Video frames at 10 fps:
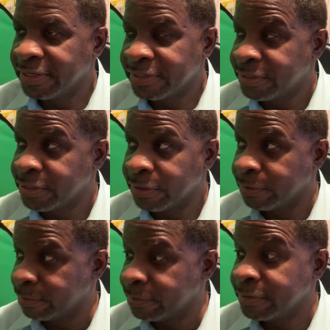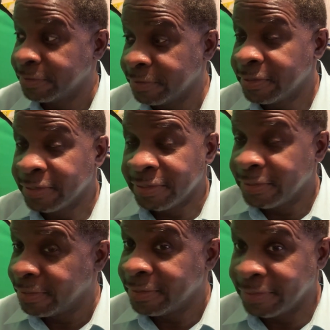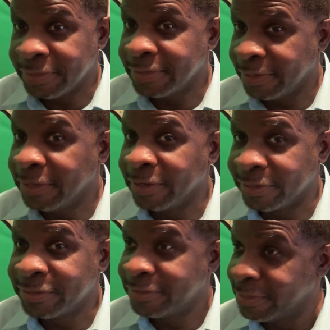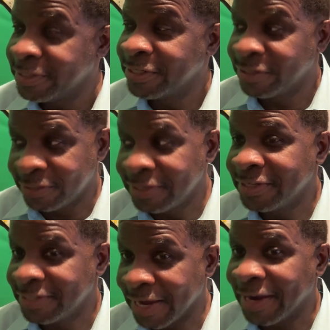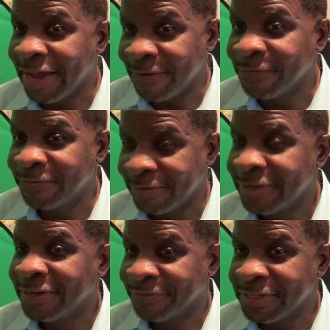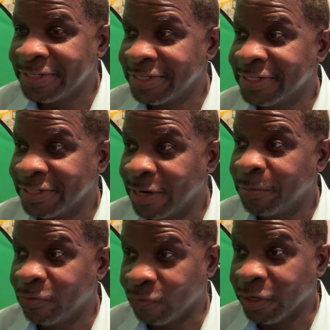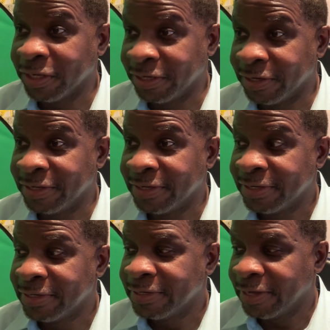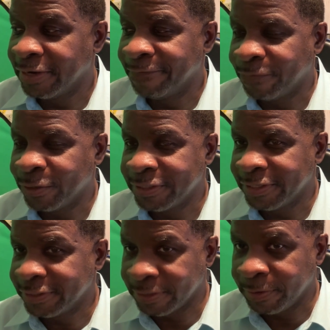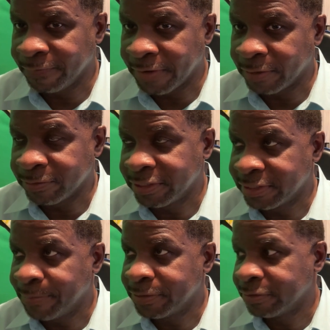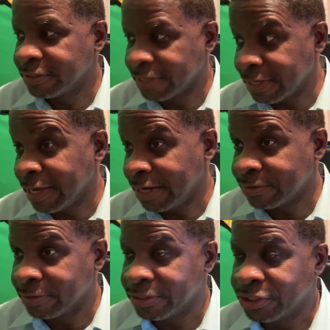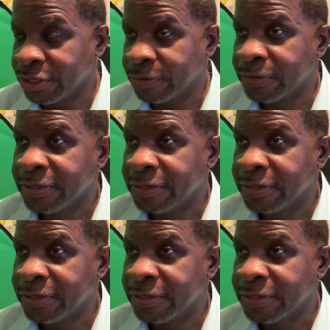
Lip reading: So this second half of this season is going to be really good. And unfortunately, there's going to be the final six episodes because they canceled this show.